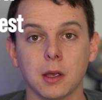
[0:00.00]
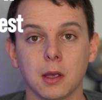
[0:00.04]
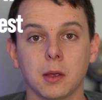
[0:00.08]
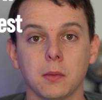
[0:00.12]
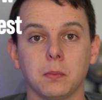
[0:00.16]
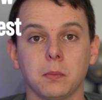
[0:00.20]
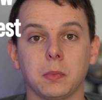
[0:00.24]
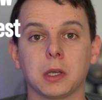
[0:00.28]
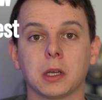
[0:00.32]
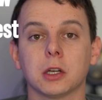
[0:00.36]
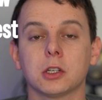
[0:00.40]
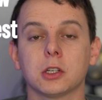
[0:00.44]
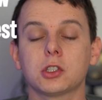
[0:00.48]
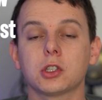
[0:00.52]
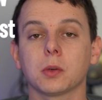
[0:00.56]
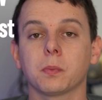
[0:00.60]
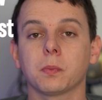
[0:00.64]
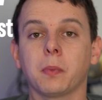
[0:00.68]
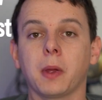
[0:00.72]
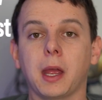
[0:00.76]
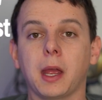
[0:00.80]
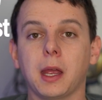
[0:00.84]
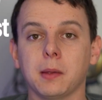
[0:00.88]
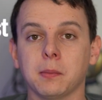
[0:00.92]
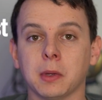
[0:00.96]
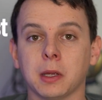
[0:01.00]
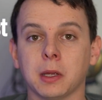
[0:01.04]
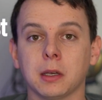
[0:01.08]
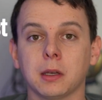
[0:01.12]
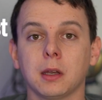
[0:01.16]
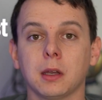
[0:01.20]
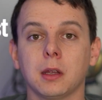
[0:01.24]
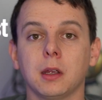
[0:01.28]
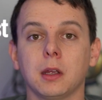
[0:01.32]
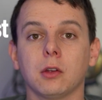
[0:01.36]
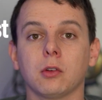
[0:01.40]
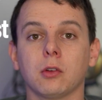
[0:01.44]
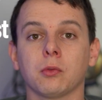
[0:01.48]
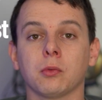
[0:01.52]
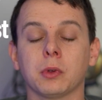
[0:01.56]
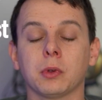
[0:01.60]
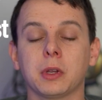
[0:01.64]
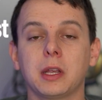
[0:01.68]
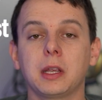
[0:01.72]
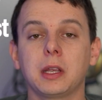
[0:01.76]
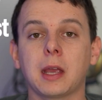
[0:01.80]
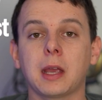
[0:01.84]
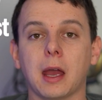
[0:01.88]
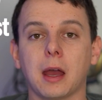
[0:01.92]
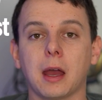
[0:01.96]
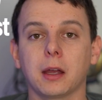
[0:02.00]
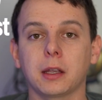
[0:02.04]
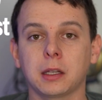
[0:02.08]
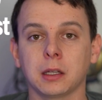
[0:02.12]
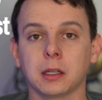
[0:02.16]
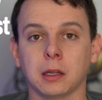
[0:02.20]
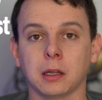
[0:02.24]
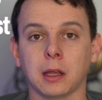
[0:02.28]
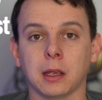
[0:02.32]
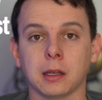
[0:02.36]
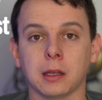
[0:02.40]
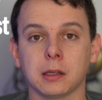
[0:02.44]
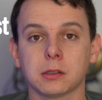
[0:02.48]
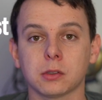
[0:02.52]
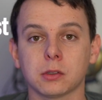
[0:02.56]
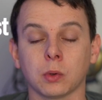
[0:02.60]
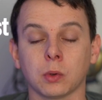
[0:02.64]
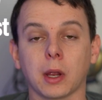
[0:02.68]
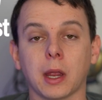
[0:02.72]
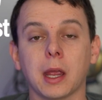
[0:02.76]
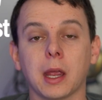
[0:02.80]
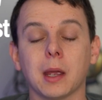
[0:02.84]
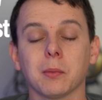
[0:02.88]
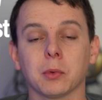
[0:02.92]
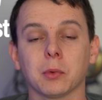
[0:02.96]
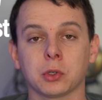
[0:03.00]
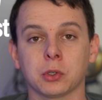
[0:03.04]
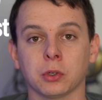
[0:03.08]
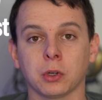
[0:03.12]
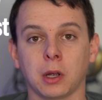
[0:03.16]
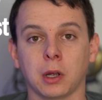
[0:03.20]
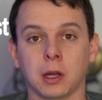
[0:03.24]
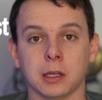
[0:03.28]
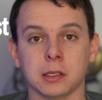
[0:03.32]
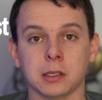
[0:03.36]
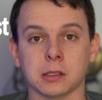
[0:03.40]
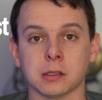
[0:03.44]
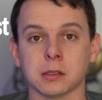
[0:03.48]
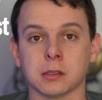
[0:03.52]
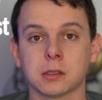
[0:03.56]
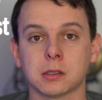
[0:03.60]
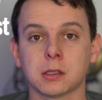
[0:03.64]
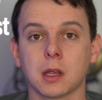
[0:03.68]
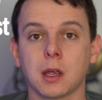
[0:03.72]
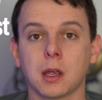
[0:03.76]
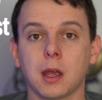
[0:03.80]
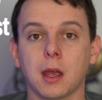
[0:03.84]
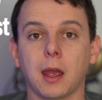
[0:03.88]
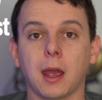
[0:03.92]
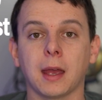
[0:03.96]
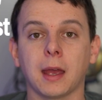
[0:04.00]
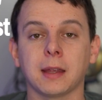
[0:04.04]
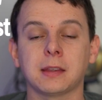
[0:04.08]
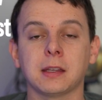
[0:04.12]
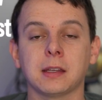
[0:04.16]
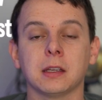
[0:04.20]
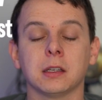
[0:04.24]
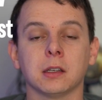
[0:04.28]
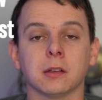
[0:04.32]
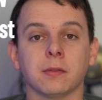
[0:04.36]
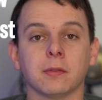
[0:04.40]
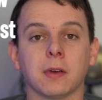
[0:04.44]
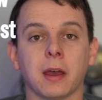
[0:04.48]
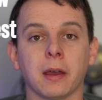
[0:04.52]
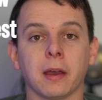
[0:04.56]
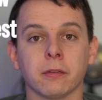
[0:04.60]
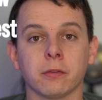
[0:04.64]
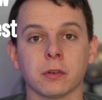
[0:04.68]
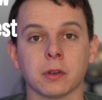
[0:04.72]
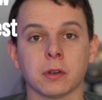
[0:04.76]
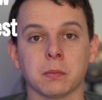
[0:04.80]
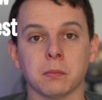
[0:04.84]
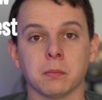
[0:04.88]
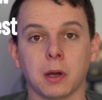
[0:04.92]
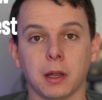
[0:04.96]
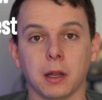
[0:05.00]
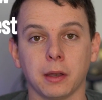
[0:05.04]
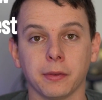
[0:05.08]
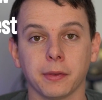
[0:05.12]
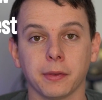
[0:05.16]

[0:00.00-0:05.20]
Because your payment recalculates or amortizes at the end of every month,